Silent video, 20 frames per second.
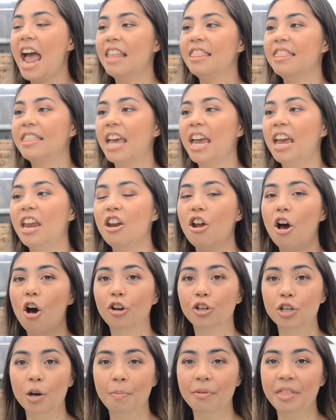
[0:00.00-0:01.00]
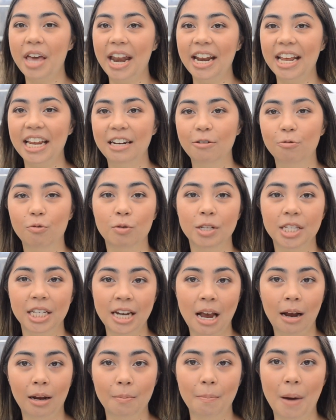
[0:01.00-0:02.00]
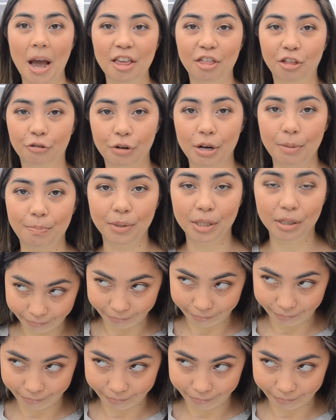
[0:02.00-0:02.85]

and then on top of that it was attacked by thrips.